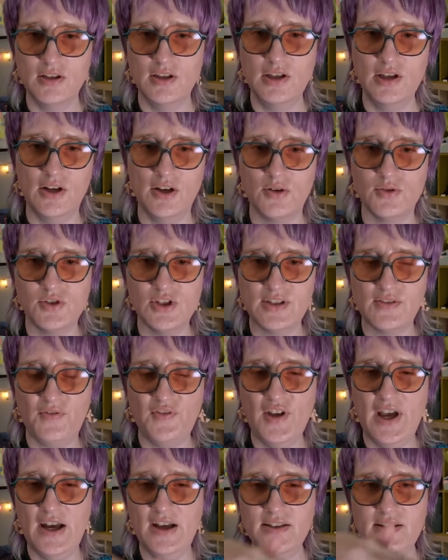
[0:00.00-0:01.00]
you know, just
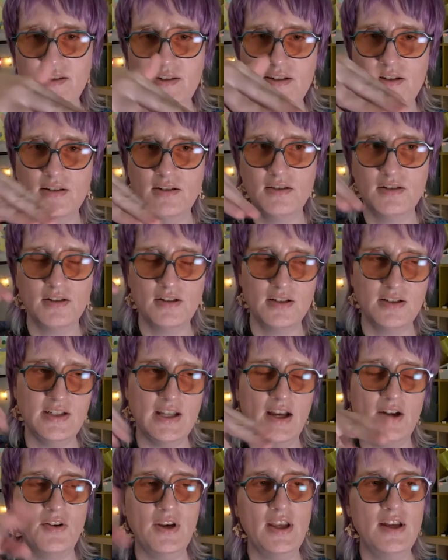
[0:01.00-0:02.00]
fast,
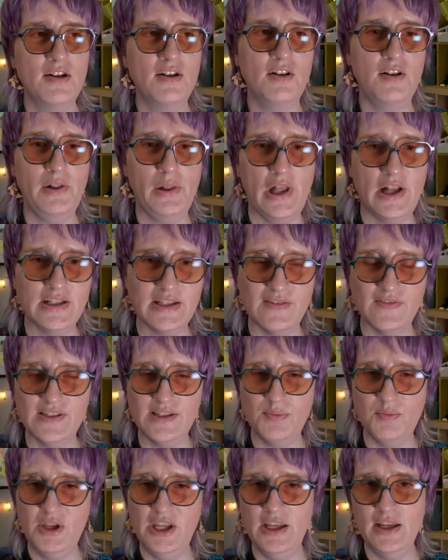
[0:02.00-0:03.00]
downhill, lots of
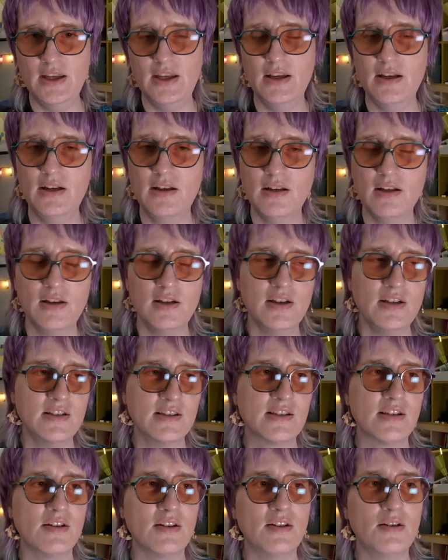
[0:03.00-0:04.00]
speed,
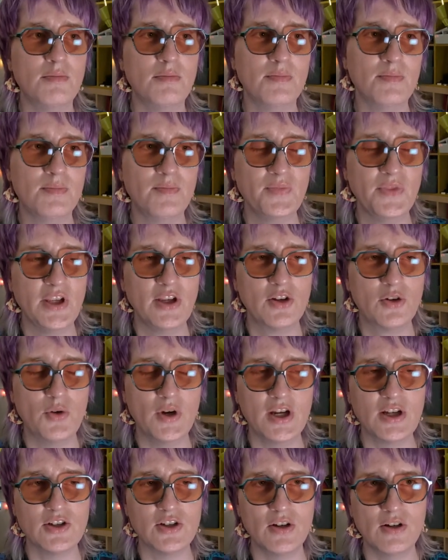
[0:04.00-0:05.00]
some
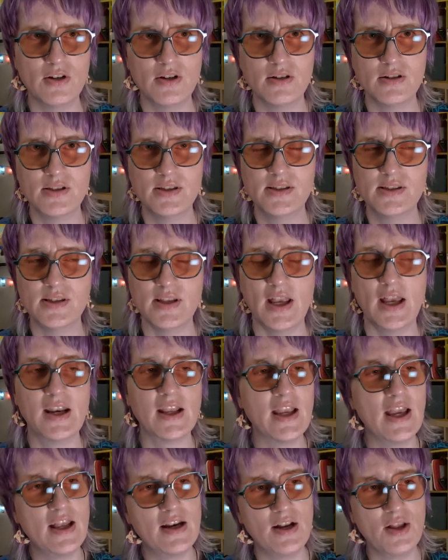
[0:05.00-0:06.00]
quick turns. And
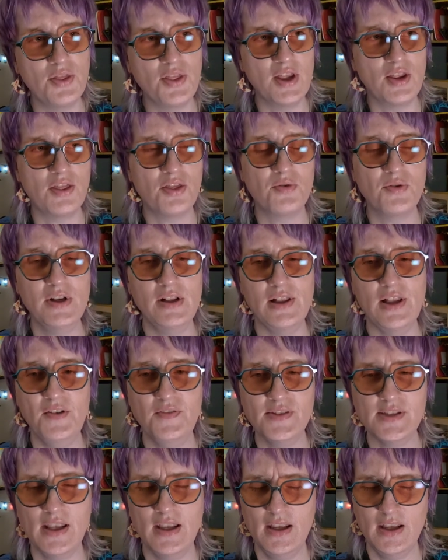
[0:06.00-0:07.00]
again, I think three
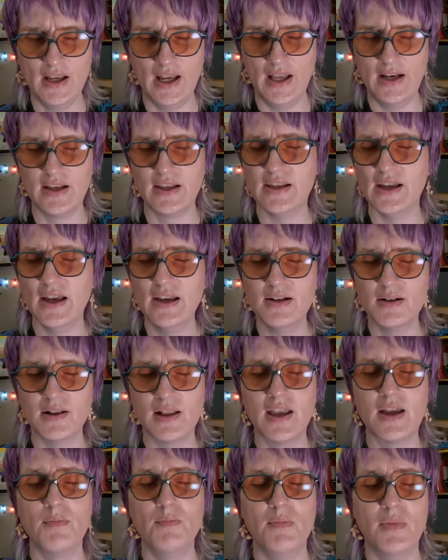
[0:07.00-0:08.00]
lifts, and again,
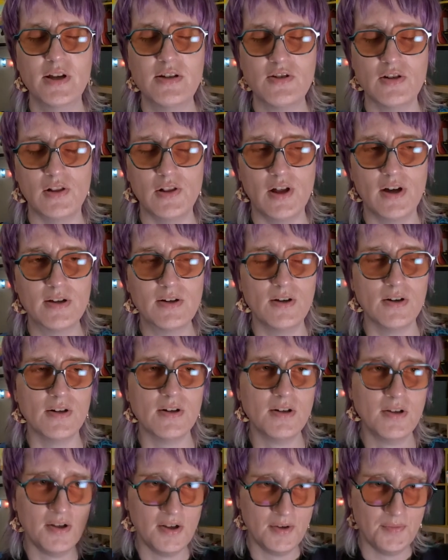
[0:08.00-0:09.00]
like much
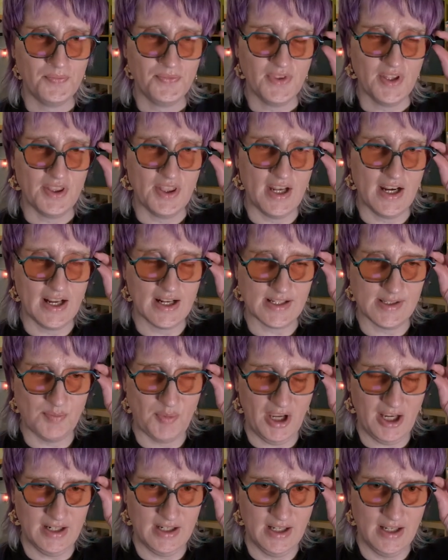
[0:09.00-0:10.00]
longer than I
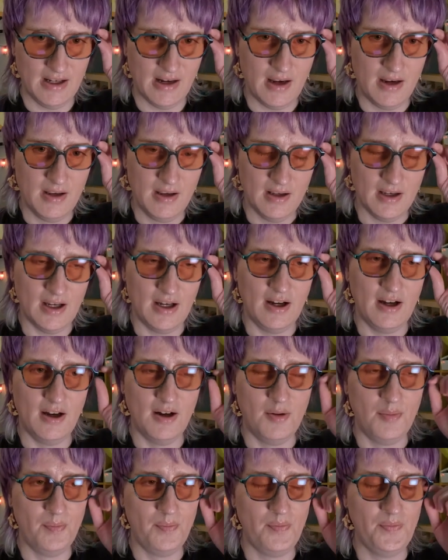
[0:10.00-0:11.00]
expected.
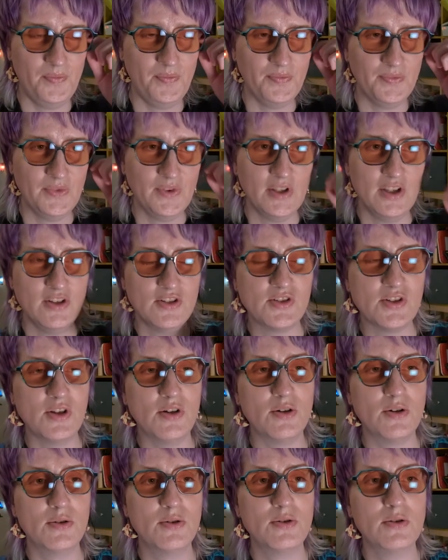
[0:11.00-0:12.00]
Um,
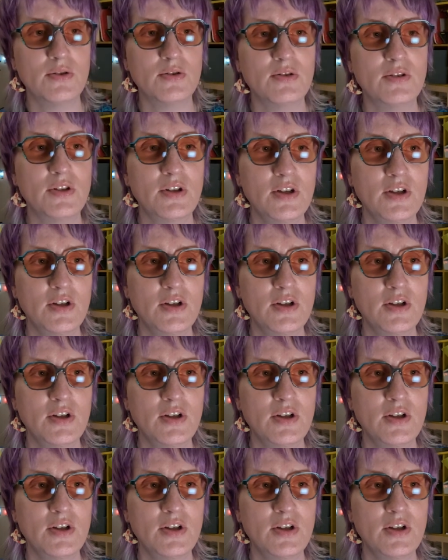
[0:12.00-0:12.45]
so